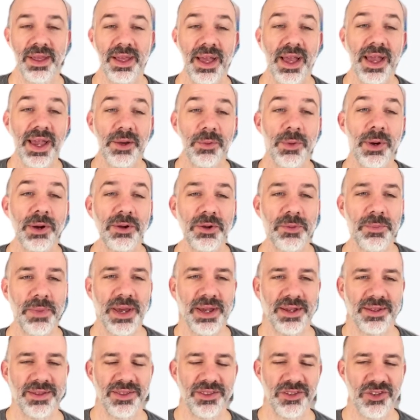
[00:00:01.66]
Hey, welcome
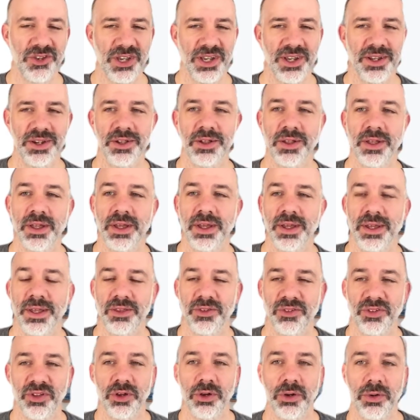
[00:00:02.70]
back to the channel.
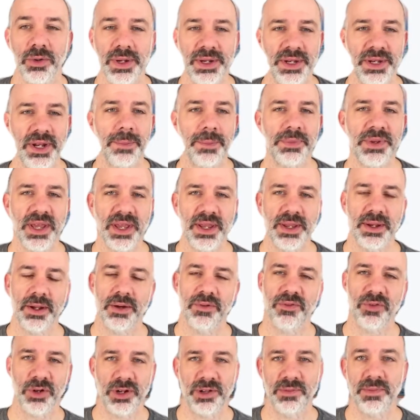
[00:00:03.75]
So an update
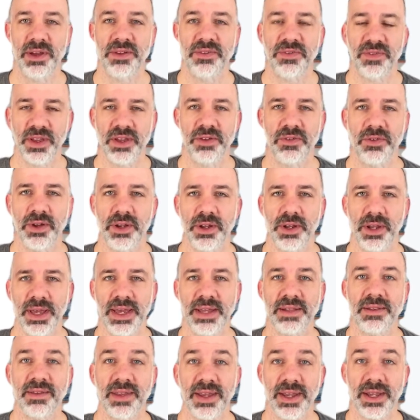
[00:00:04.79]
of one of my favorite
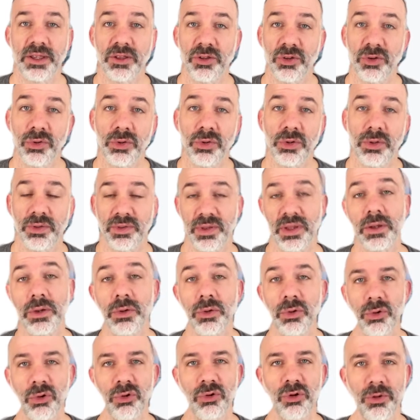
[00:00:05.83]
EdTech tools and
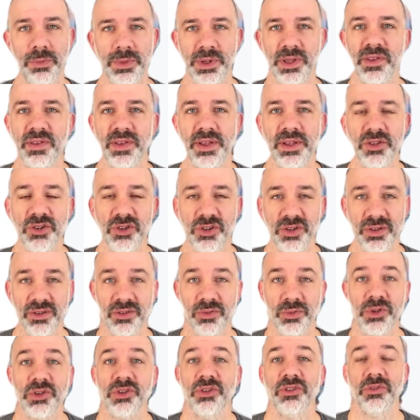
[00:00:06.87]
Google Chrome extensions,
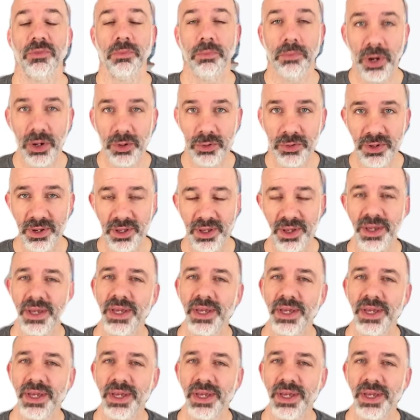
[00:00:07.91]
which is Mote.